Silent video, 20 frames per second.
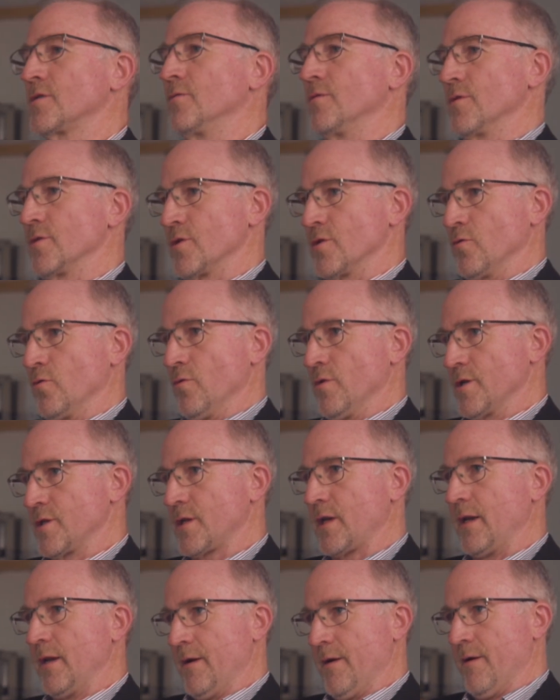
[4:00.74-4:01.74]

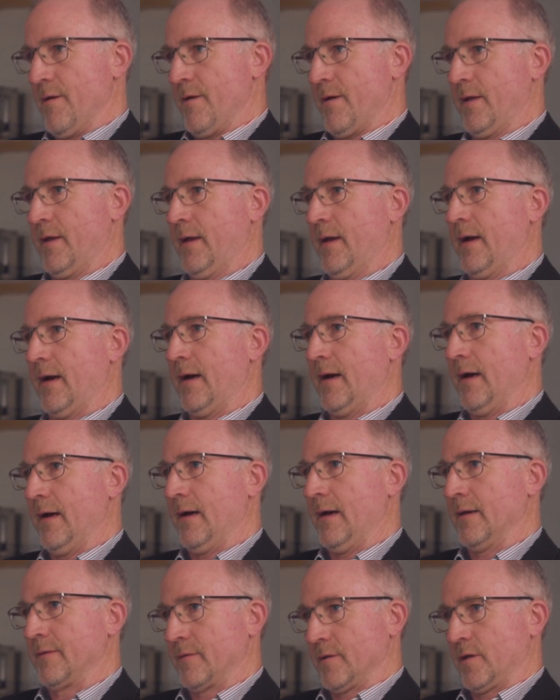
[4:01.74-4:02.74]
resource here
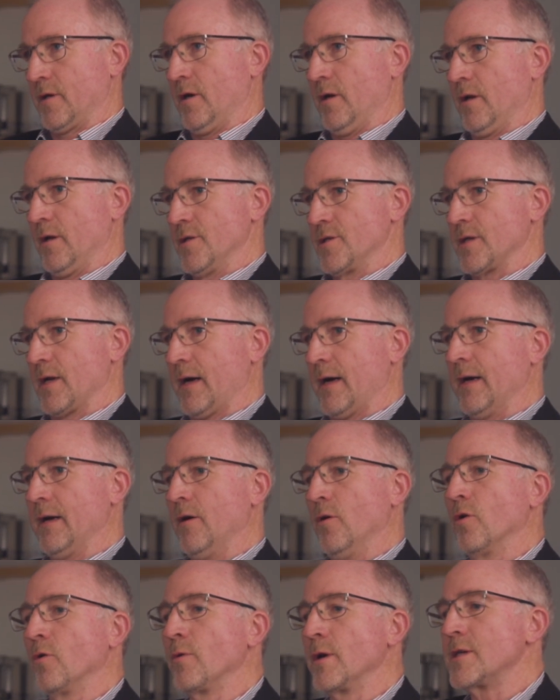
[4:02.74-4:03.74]
at the college? I
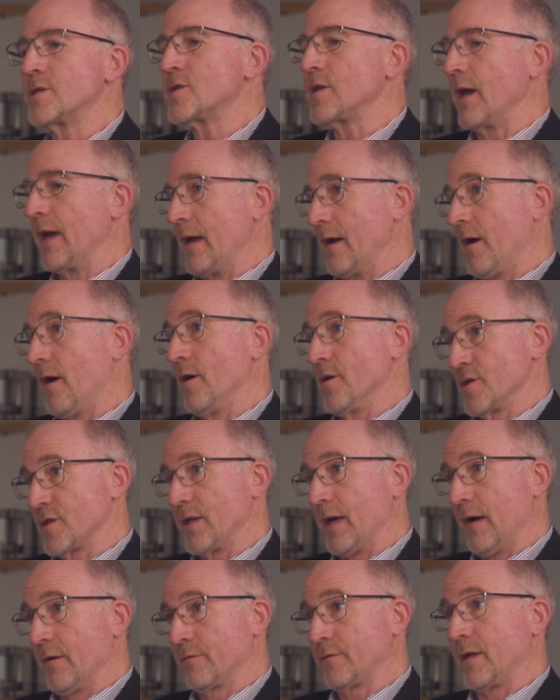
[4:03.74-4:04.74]
always say our
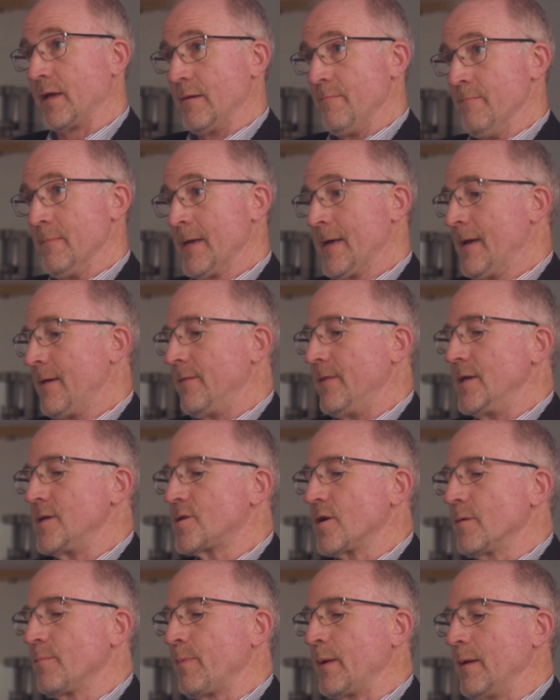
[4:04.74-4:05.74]
staff team.
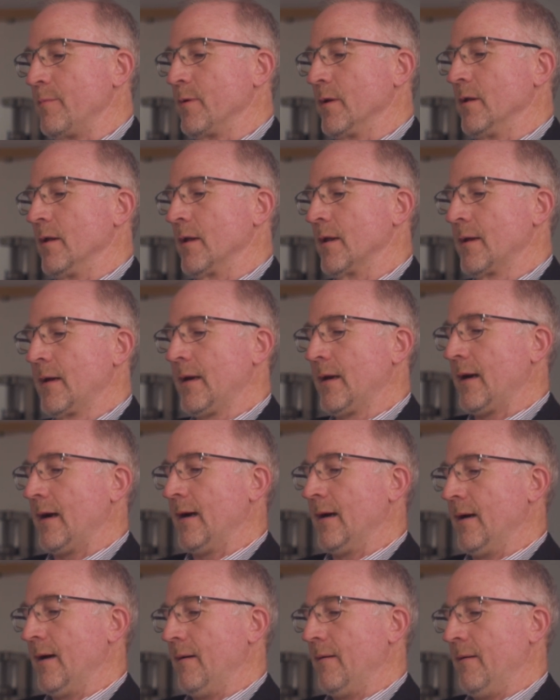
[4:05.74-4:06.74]
These are people,
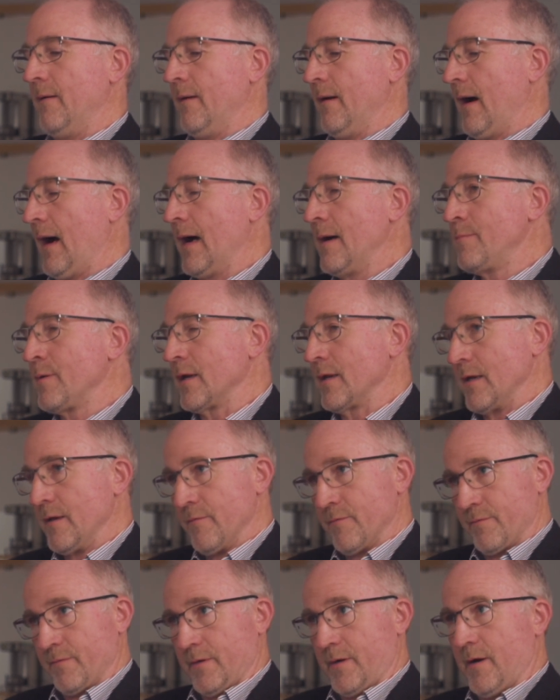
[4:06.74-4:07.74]
I
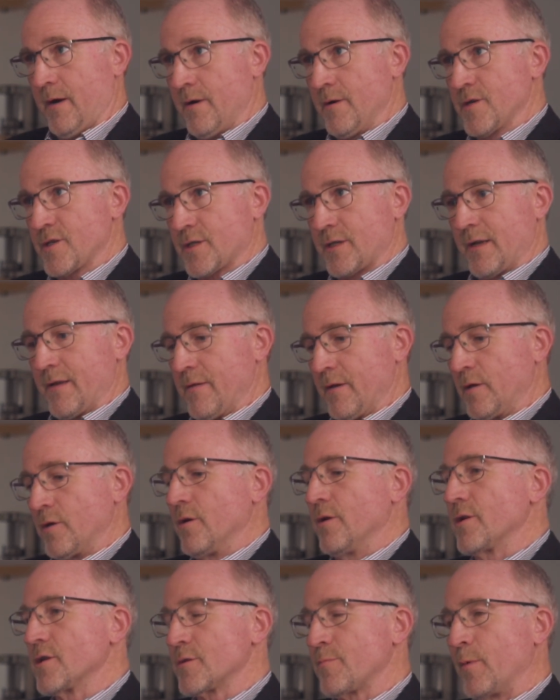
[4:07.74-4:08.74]
believe earnestly, that
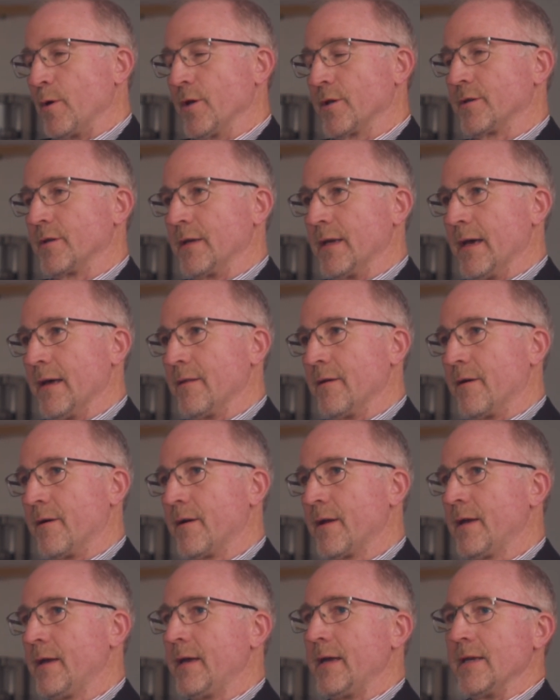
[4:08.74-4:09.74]
God has brought
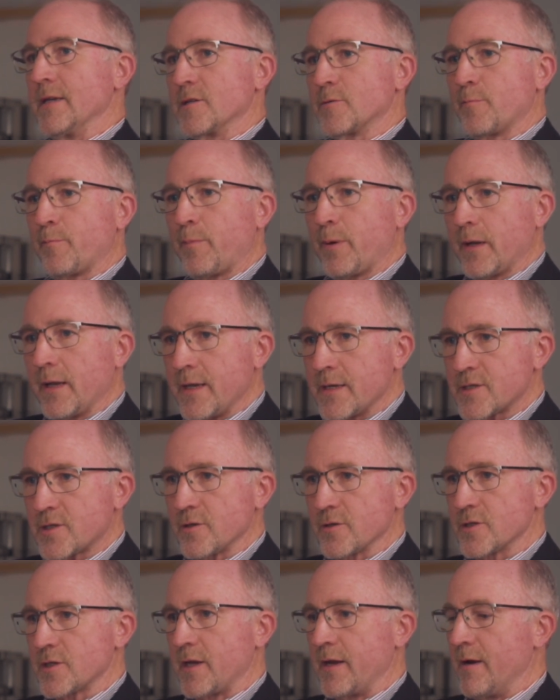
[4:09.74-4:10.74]
together. He has placed
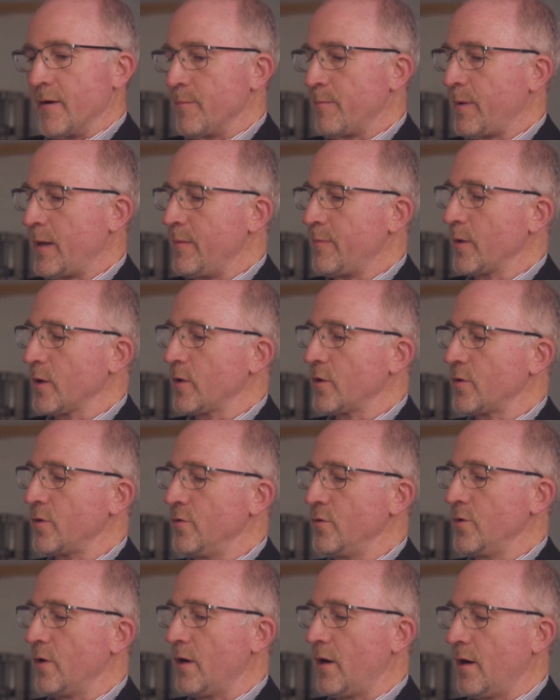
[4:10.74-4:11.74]
us here, people
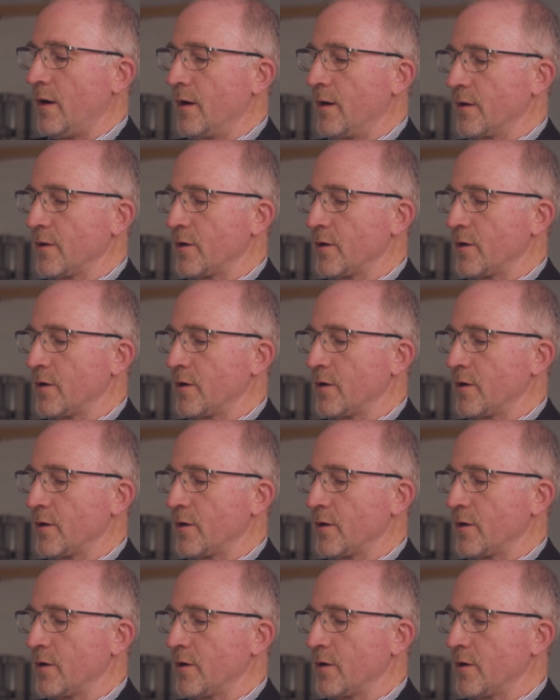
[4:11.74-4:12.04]
who are